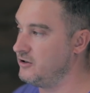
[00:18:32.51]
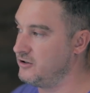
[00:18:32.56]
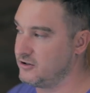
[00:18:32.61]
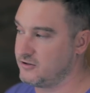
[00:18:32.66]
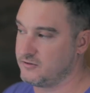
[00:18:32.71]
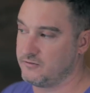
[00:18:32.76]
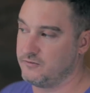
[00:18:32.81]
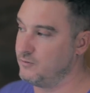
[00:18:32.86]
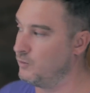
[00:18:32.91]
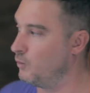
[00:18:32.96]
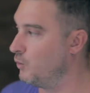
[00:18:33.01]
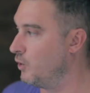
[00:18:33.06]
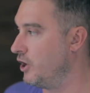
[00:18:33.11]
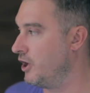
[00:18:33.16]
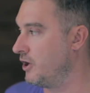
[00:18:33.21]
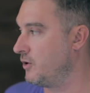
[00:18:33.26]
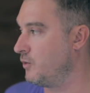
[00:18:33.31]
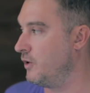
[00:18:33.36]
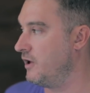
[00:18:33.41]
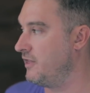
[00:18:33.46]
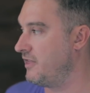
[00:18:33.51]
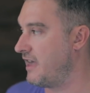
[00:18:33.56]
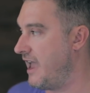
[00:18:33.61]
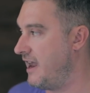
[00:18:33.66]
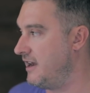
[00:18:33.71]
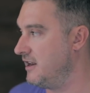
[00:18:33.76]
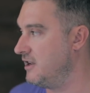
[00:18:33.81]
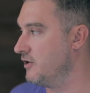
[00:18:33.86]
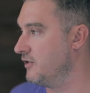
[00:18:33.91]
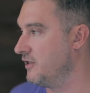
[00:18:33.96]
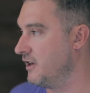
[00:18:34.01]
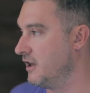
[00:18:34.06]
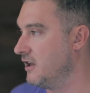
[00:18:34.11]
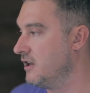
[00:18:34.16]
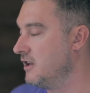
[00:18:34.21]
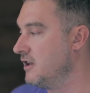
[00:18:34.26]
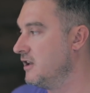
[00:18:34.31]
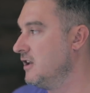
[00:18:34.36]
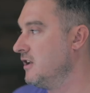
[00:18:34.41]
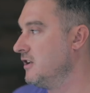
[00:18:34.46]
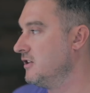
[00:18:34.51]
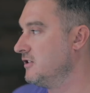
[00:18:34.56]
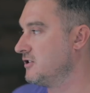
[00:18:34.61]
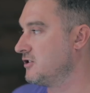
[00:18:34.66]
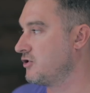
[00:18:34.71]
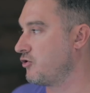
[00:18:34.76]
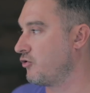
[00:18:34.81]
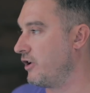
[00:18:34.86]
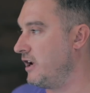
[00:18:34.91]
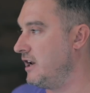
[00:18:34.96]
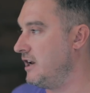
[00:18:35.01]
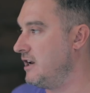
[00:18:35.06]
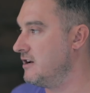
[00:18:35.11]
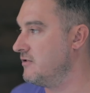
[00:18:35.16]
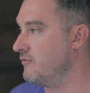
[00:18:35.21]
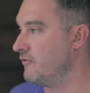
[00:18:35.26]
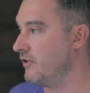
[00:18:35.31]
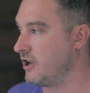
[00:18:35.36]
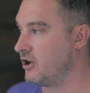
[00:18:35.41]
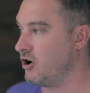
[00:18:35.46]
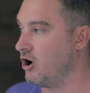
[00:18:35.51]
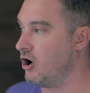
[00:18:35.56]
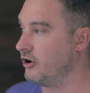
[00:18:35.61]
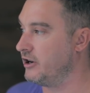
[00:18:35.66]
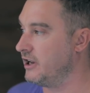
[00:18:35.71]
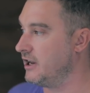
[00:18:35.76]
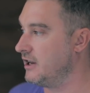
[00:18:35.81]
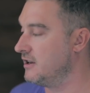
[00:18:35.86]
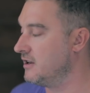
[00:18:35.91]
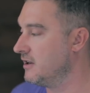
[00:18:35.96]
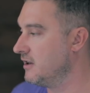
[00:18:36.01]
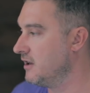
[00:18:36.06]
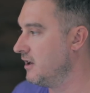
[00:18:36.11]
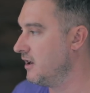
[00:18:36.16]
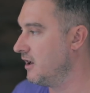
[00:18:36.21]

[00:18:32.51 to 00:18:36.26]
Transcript: It doesn't work with any other screen recording